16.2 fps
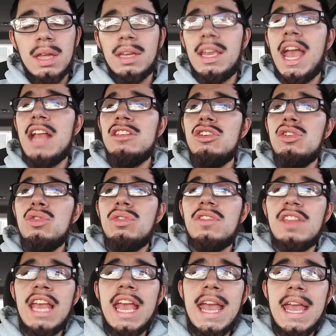Can you
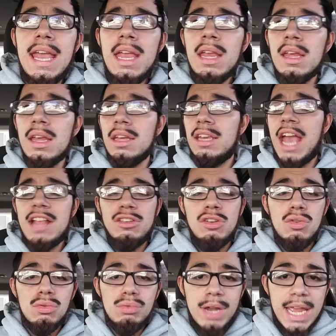see? Can
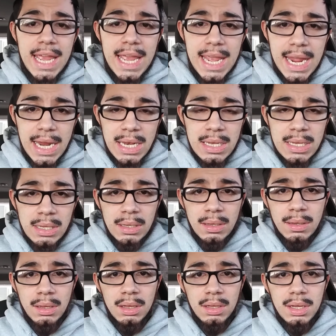you read,
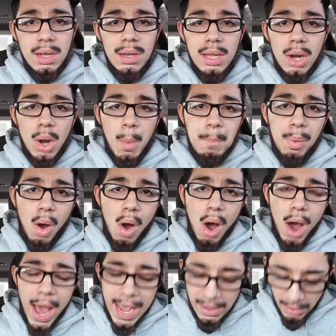you little
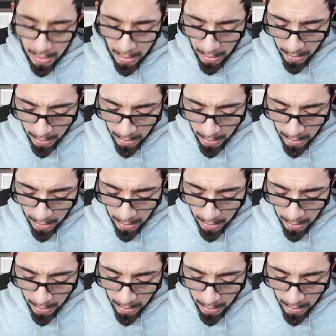boys?